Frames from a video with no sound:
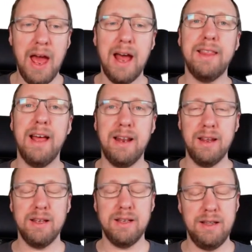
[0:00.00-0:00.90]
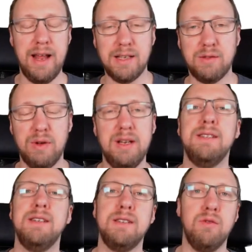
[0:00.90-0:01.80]
and then next one is
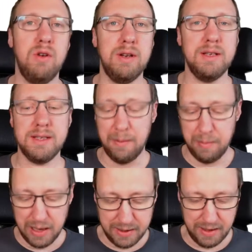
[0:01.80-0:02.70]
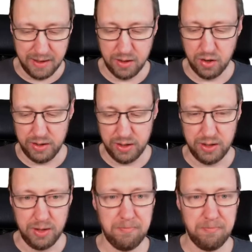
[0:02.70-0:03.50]
a so-called stability condition.